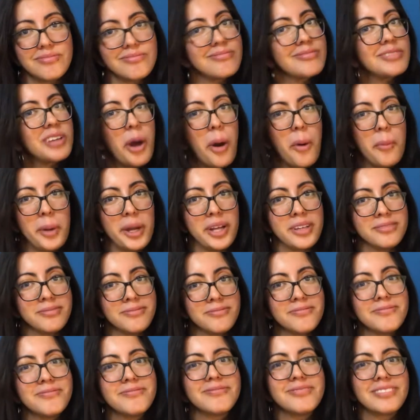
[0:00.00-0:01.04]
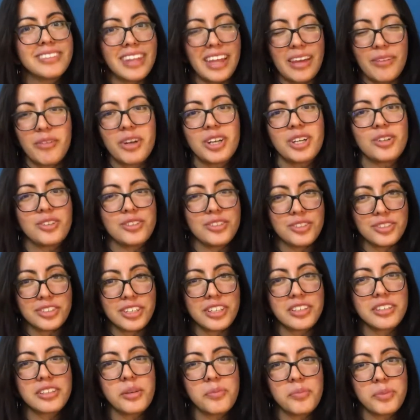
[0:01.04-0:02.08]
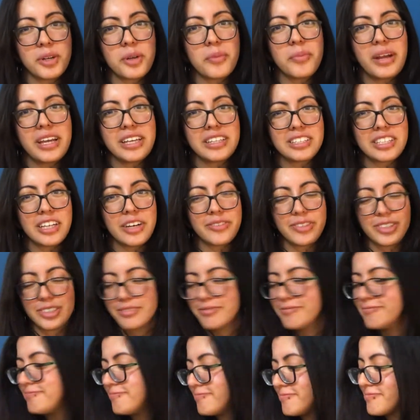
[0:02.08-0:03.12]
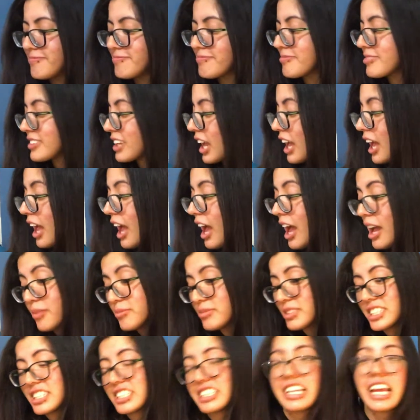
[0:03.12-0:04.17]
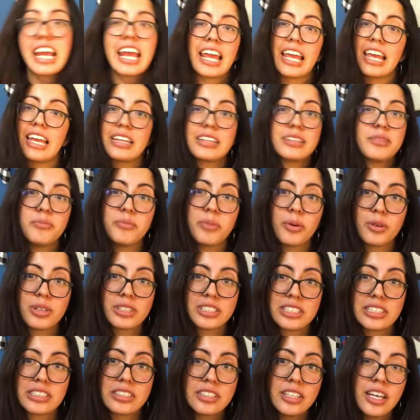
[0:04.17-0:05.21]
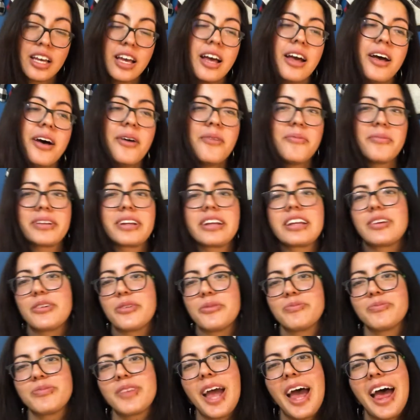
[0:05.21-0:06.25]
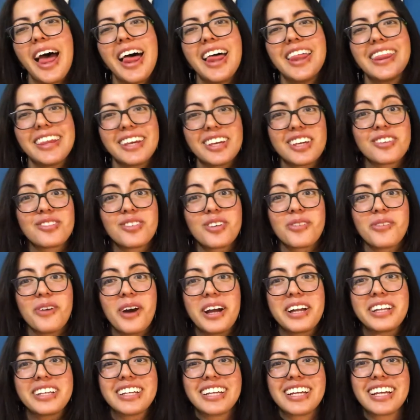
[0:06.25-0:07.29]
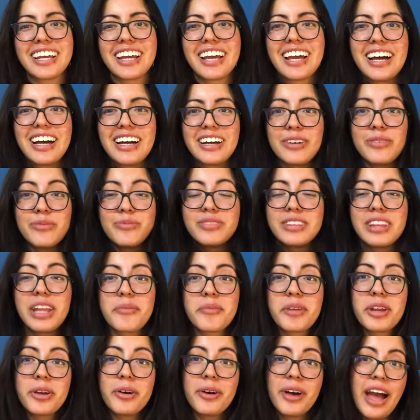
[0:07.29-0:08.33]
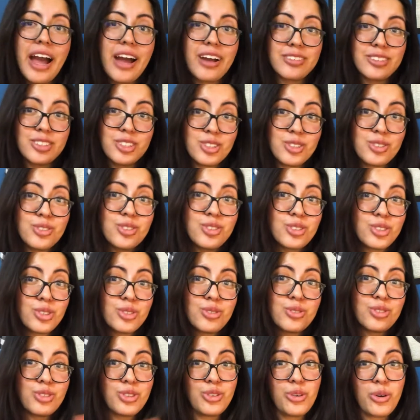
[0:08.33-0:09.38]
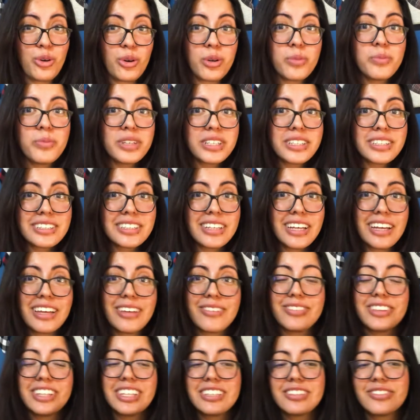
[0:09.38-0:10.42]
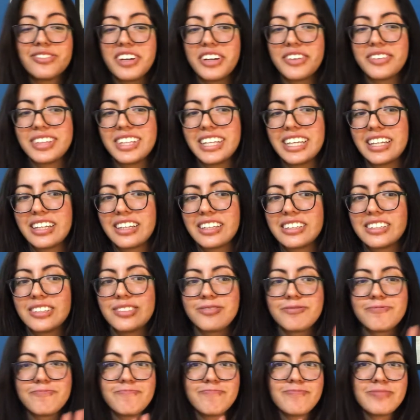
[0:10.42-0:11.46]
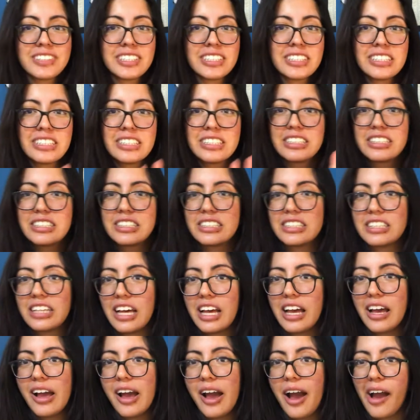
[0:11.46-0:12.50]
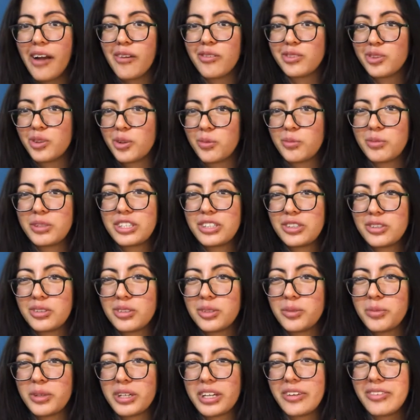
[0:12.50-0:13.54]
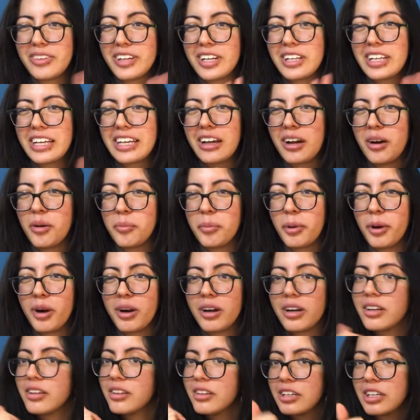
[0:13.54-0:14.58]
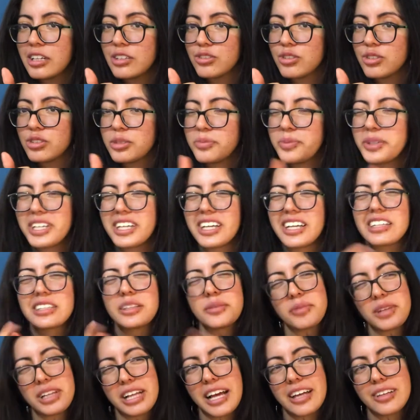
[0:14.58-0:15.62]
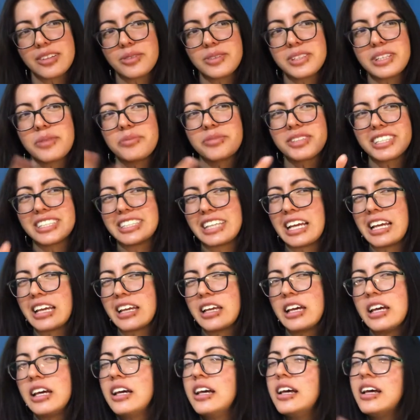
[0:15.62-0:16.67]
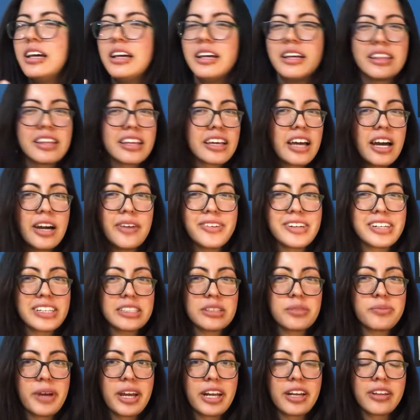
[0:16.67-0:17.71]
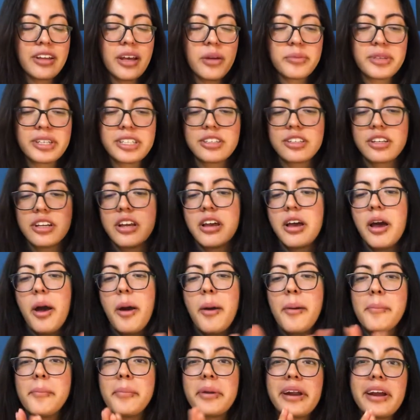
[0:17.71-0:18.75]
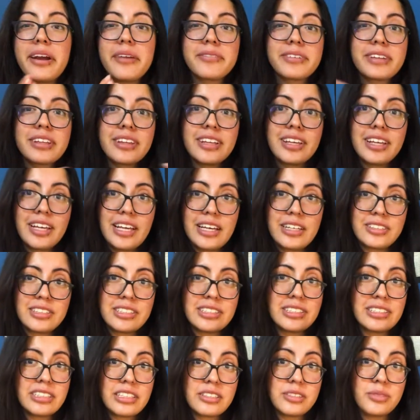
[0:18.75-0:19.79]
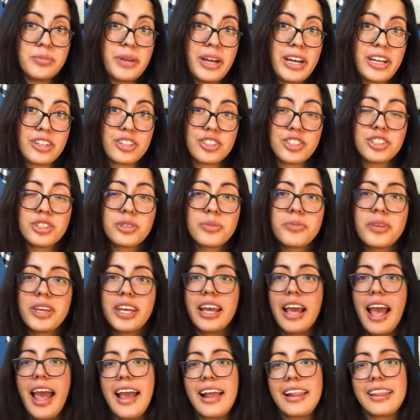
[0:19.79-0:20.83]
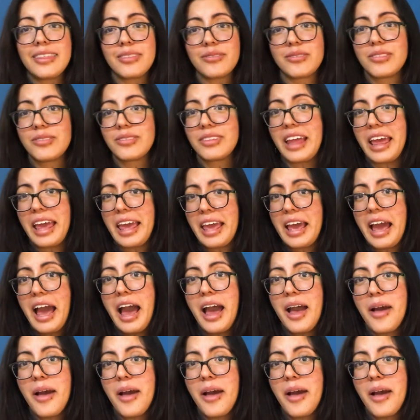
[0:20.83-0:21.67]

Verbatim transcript: Come on. They want you to judge the book by its cover. I'm just saying, it's important. But anyway, thank you for watching. Um, let me know how you choose your books. If these five things I will normally choose a book. If they're like on par, then I'll choose a book. Except the last one, I'm just saying the cover doesn't matter that much. But everything else does matter to me and they